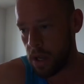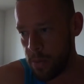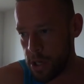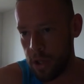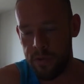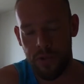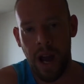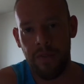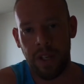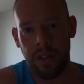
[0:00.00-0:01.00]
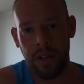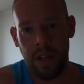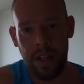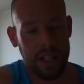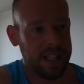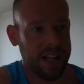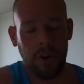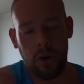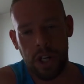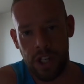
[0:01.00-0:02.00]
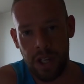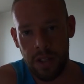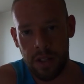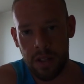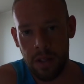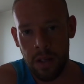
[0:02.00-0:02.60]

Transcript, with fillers: how do you love driving? That's never going to change.